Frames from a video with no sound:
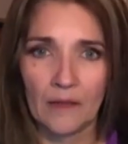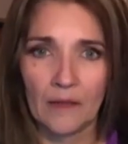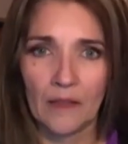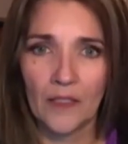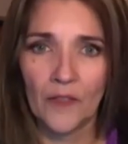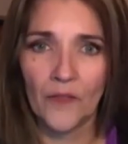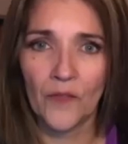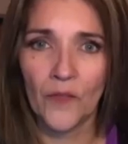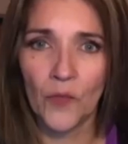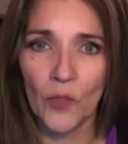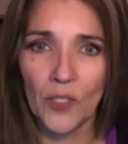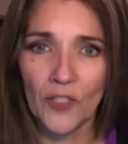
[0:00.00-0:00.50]

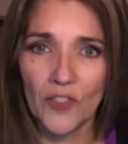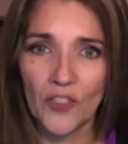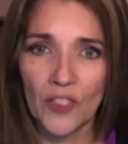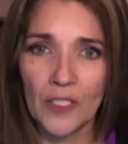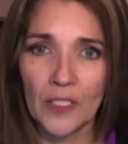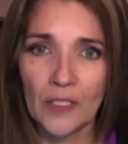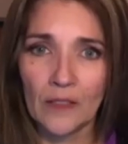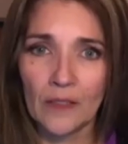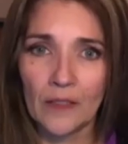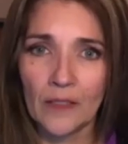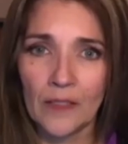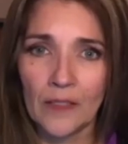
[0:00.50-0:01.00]

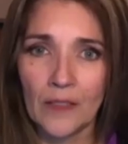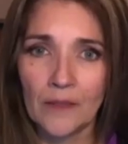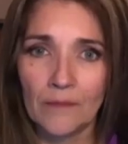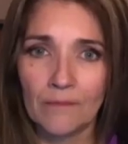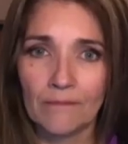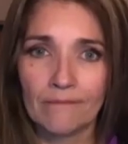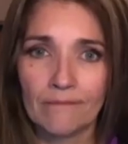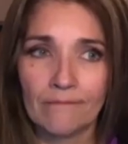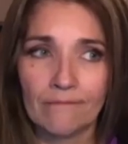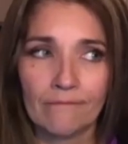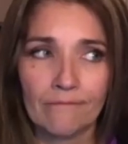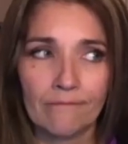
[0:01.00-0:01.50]
Unfortunately,
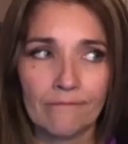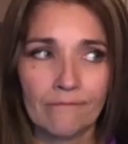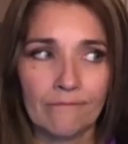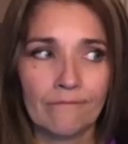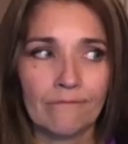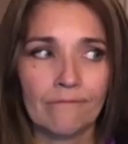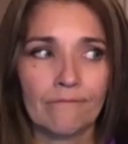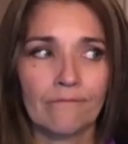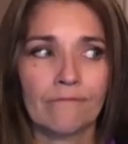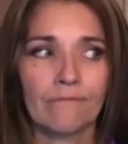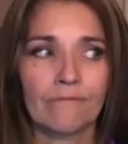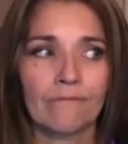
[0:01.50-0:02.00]

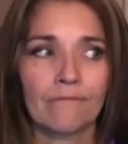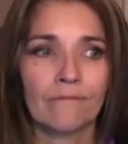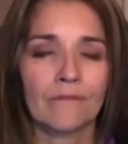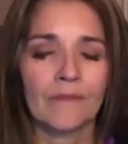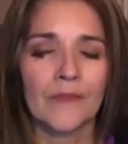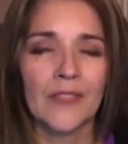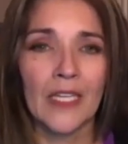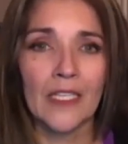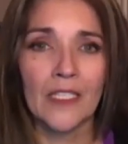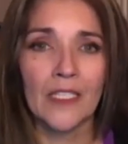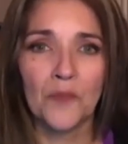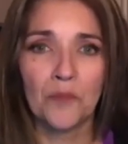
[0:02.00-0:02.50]

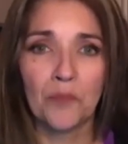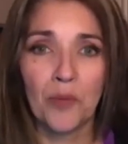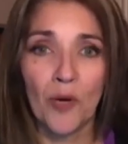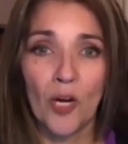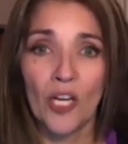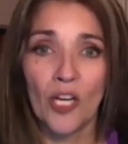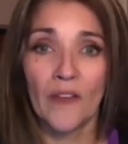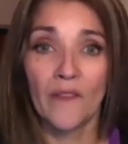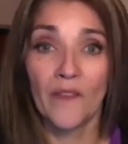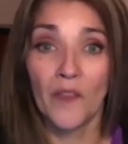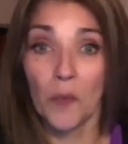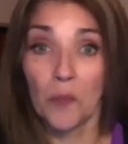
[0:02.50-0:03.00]
that is
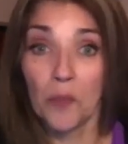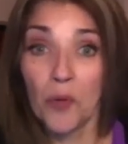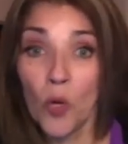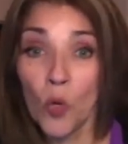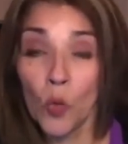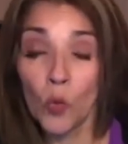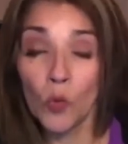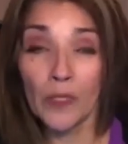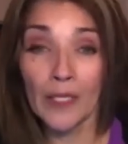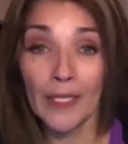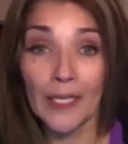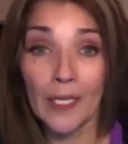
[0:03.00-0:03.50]
part of the
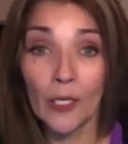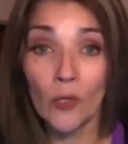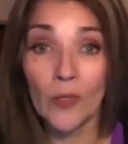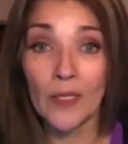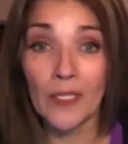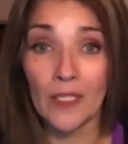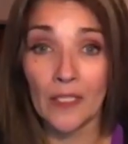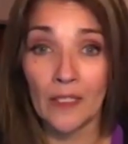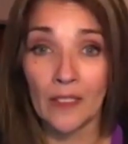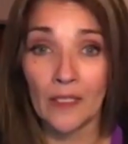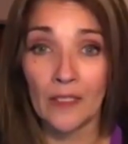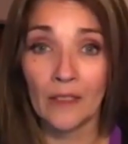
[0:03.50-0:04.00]

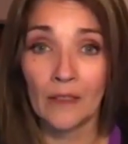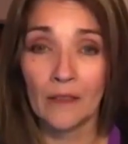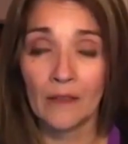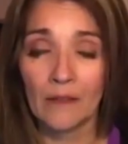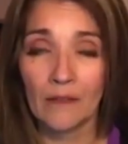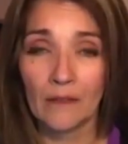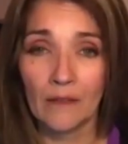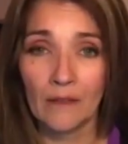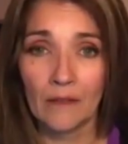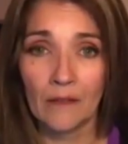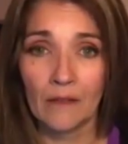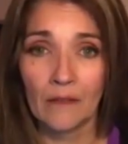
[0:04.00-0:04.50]
polarity
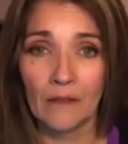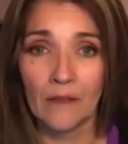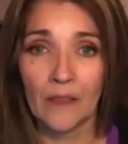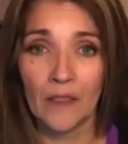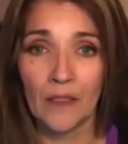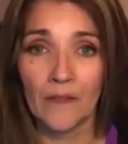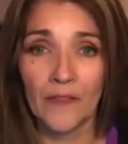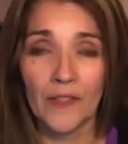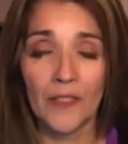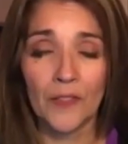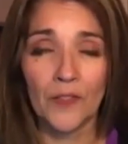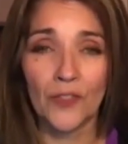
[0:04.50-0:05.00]

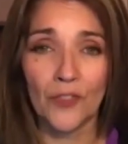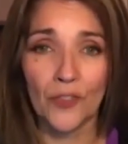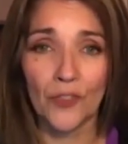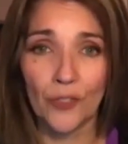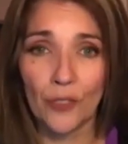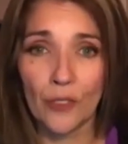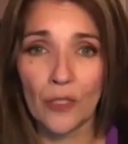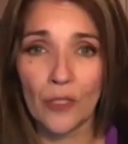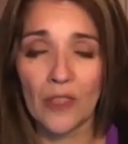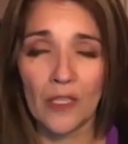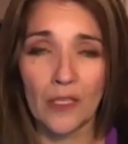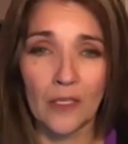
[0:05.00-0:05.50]
of this
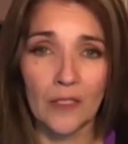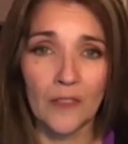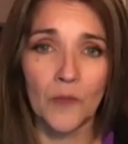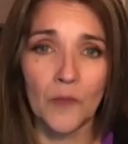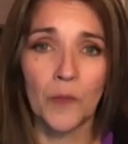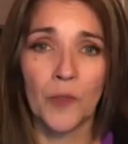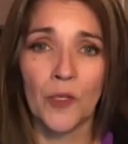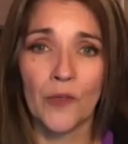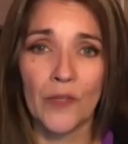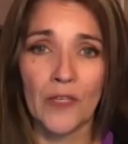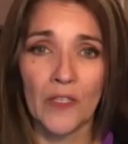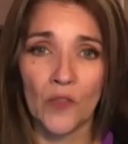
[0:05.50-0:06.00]
earth
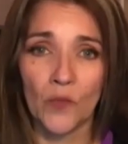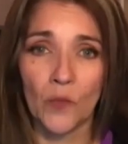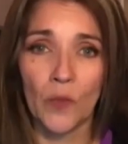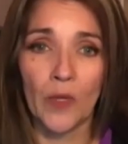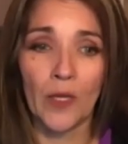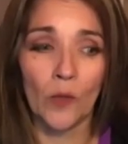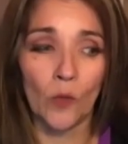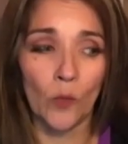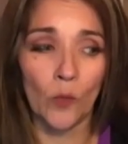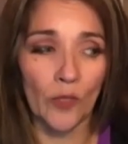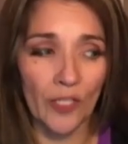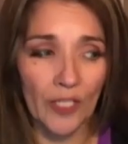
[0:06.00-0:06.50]
experience
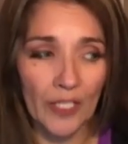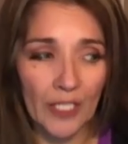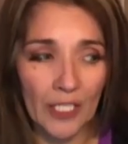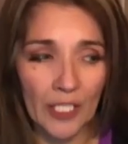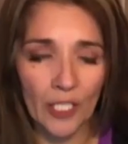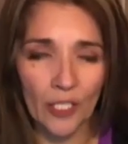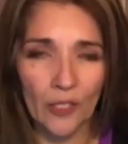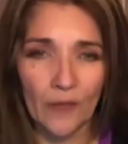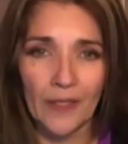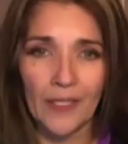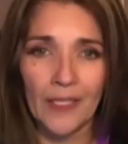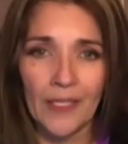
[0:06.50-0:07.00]
while we're
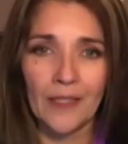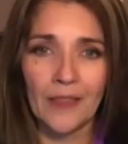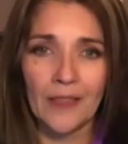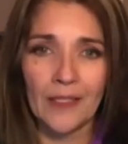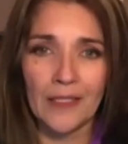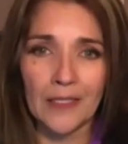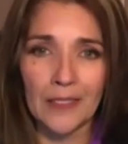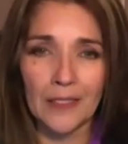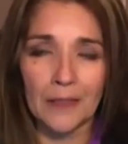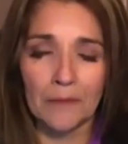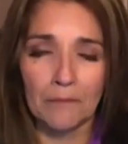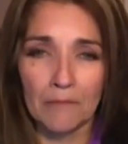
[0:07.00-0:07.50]
here in
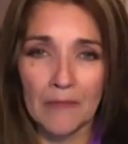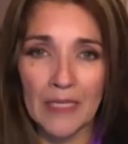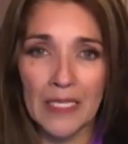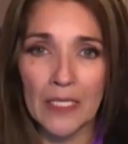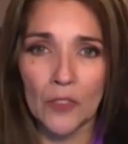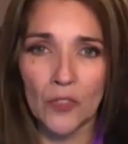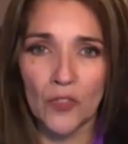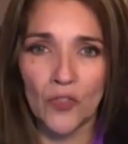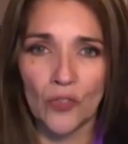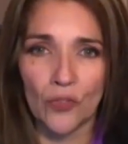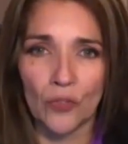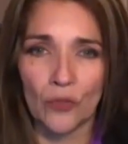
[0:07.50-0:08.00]
this
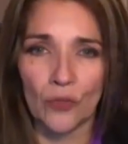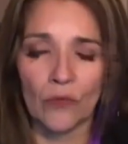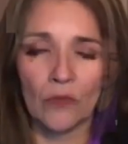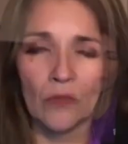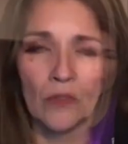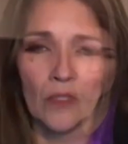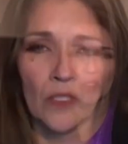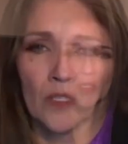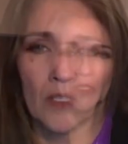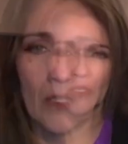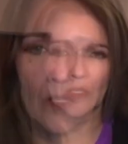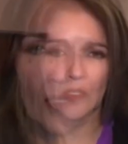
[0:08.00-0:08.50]
meat suit
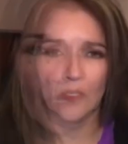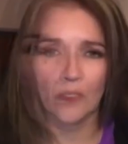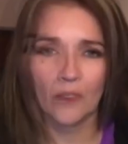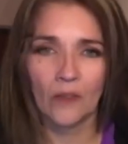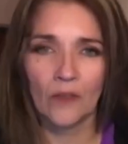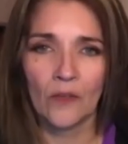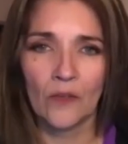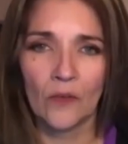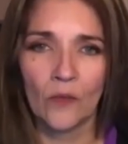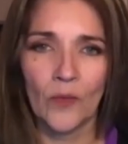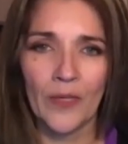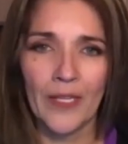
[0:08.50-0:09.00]

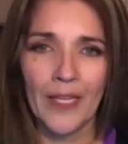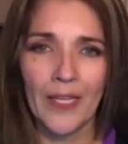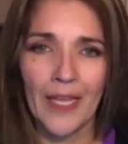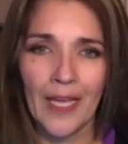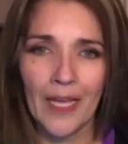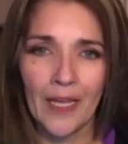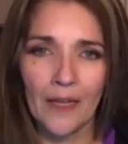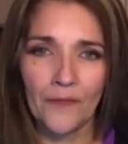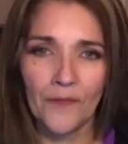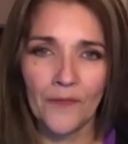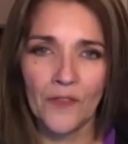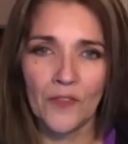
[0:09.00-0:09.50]
we
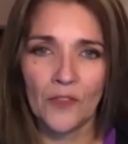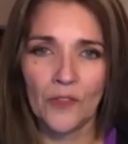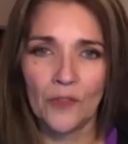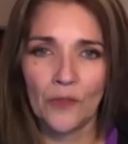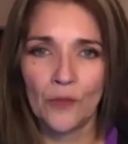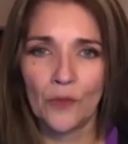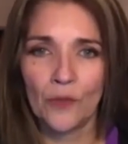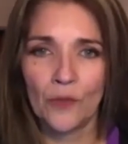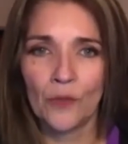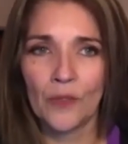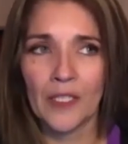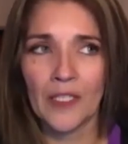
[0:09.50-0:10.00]
have
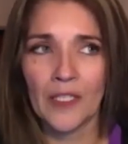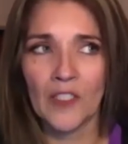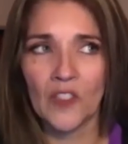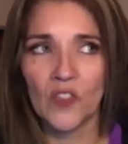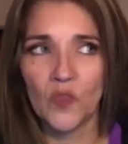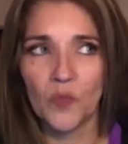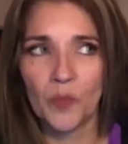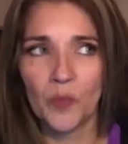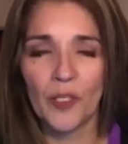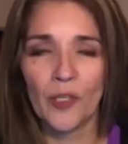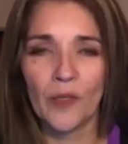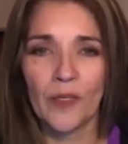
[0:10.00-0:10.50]
to
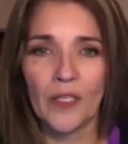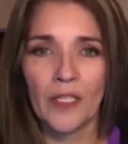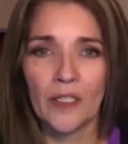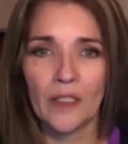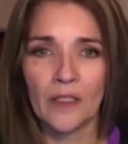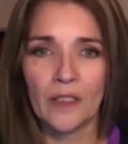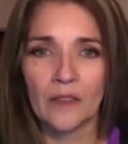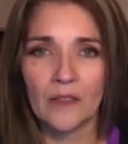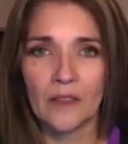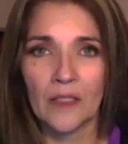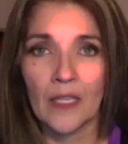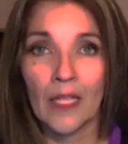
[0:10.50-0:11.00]

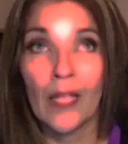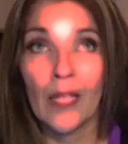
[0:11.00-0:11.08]
experience